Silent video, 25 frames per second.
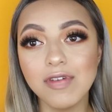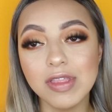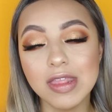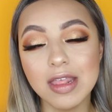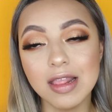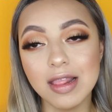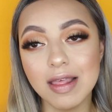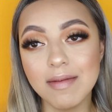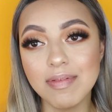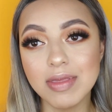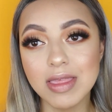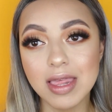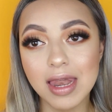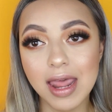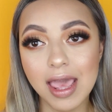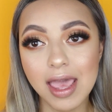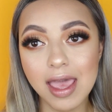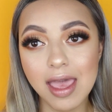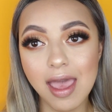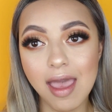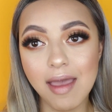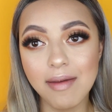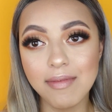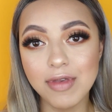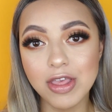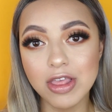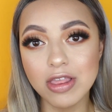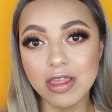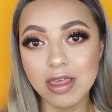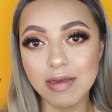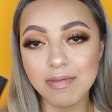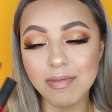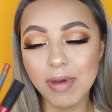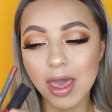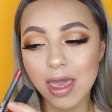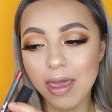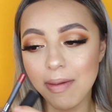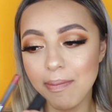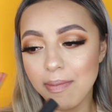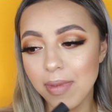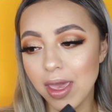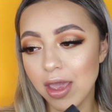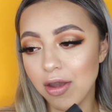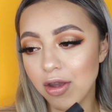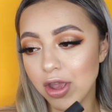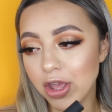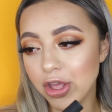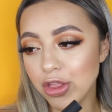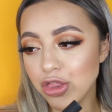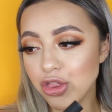For the lips today, I'm using my
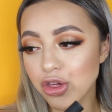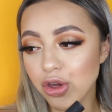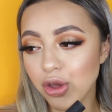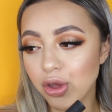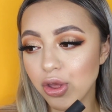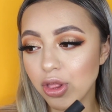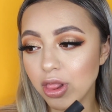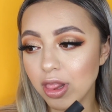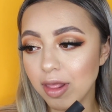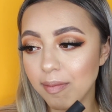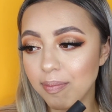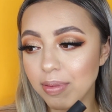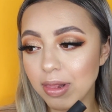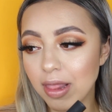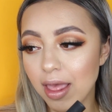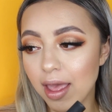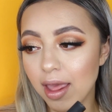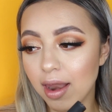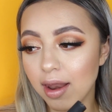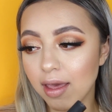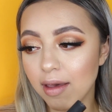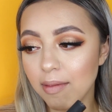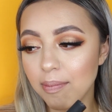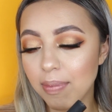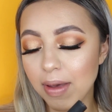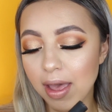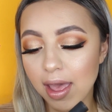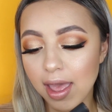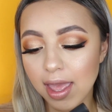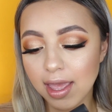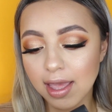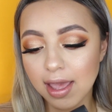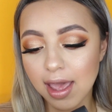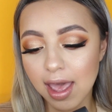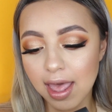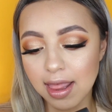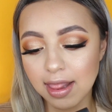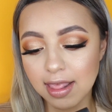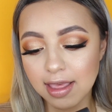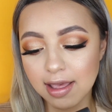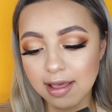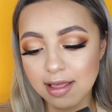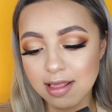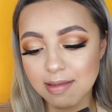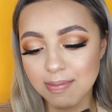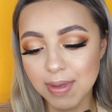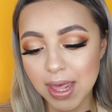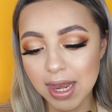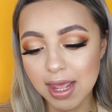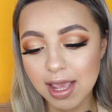Mary Jo lip liner by Kylie
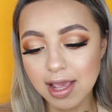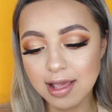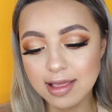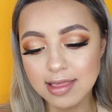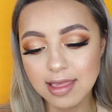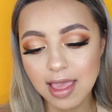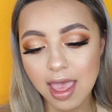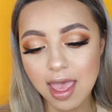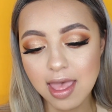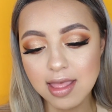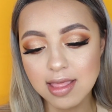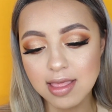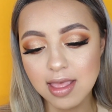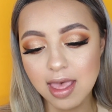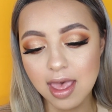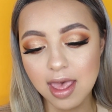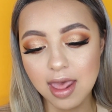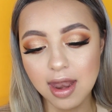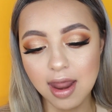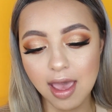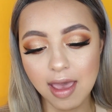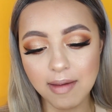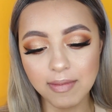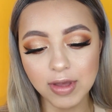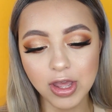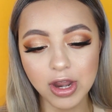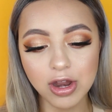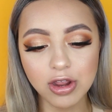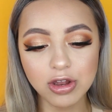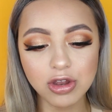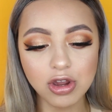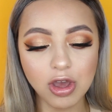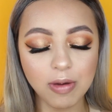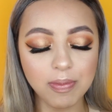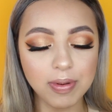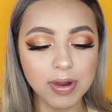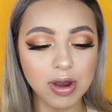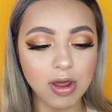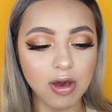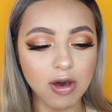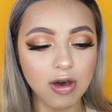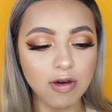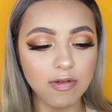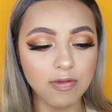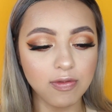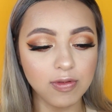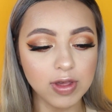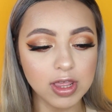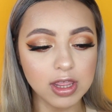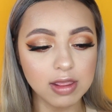Cosmetics, and then I'm going to top it
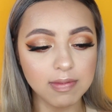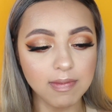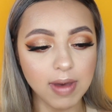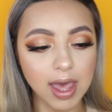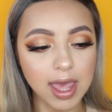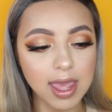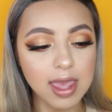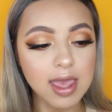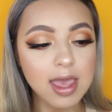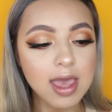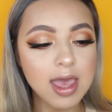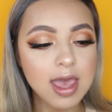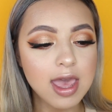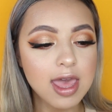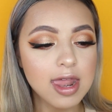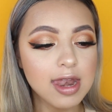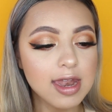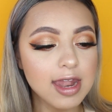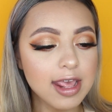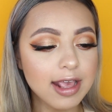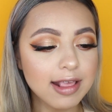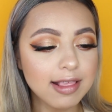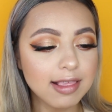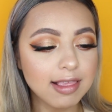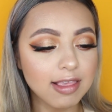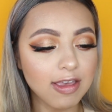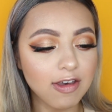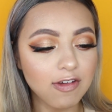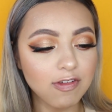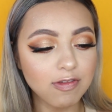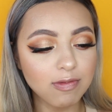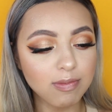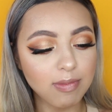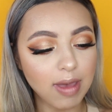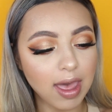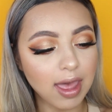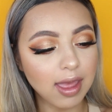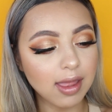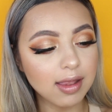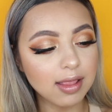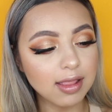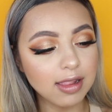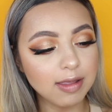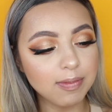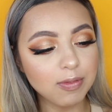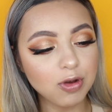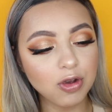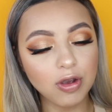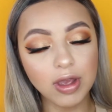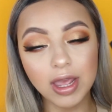off with my NYX Soft Matte
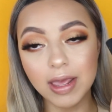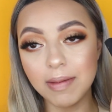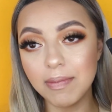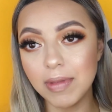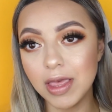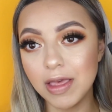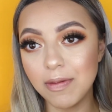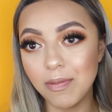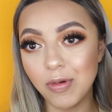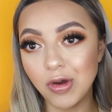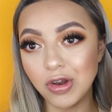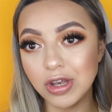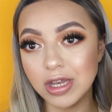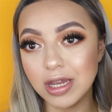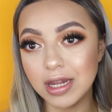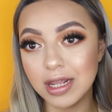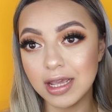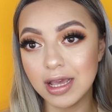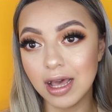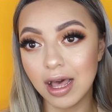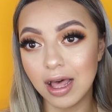Lip Cream in Monte